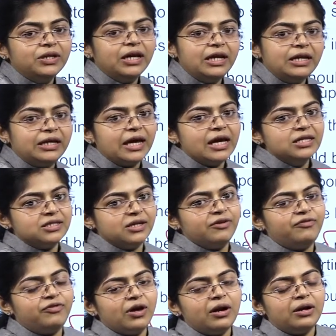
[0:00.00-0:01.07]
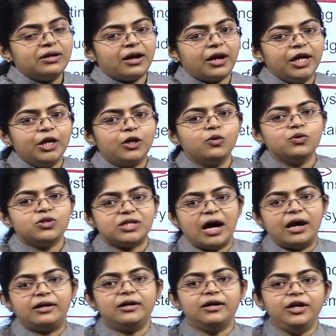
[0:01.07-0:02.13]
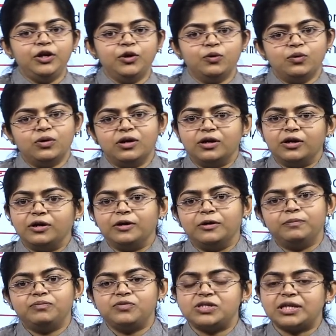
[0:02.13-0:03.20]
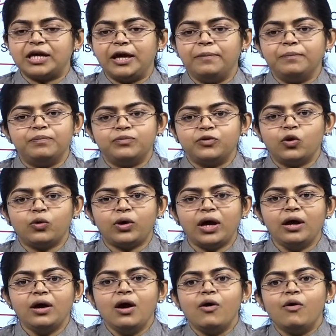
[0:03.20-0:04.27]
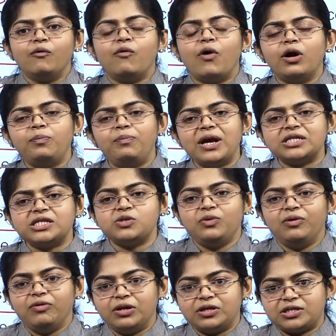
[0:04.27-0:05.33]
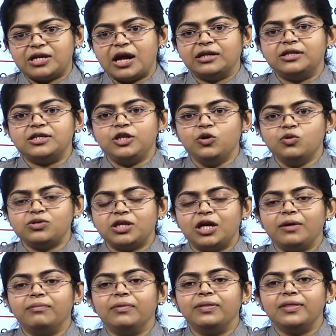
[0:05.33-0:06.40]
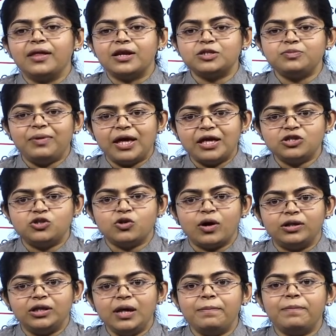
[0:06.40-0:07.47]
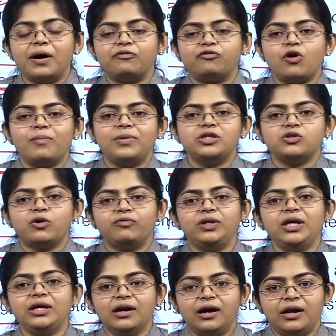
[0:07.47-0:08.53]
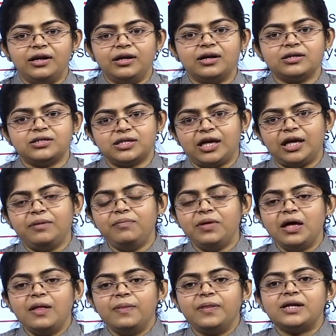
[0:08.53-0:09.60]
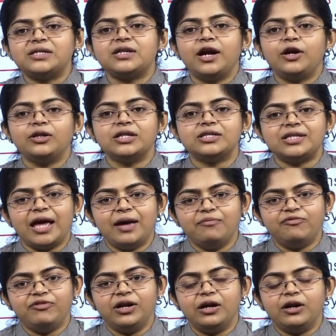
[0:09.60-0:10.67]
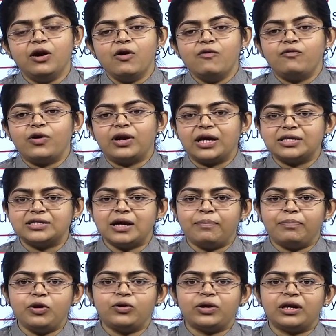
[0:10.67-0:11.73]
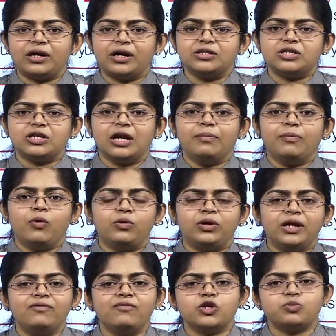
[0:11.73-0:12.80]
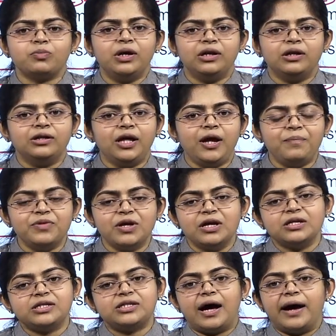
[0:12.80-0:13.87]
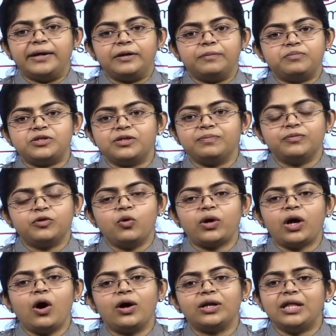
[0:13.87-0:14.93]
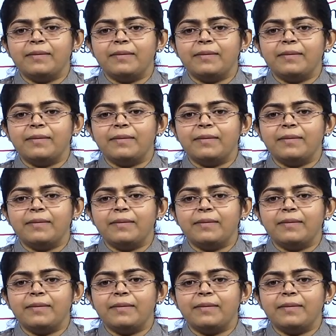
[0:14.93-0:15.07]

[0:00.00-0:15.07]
in case if you are trying to start a new scheme, okay, what basis we will start this new scheme? That is based on the performance of the earlier scheme that is related in the same field. For an example, you can consider about investment in the startups, okay, or the